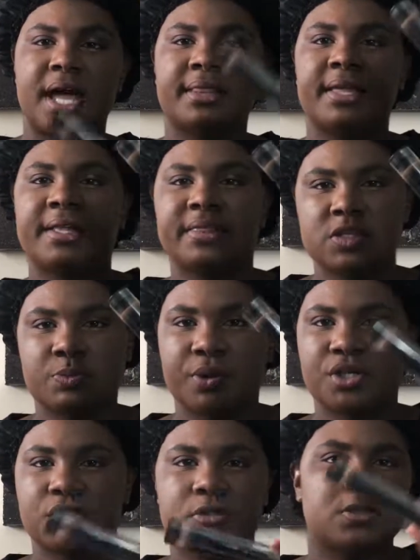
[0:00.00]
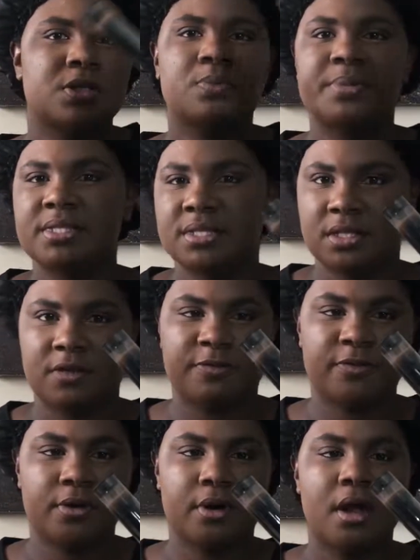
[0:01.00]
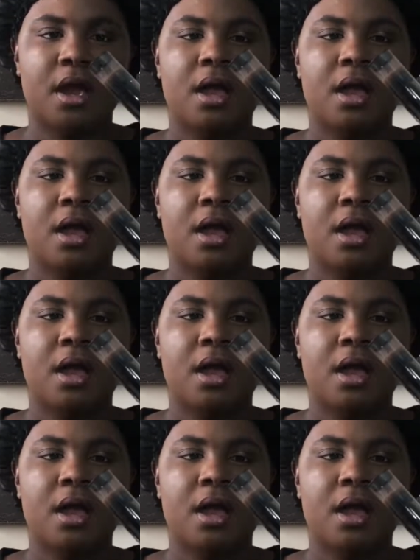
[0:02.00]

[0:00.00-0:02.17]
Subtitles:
I like this brush. It's a little bit stiffer,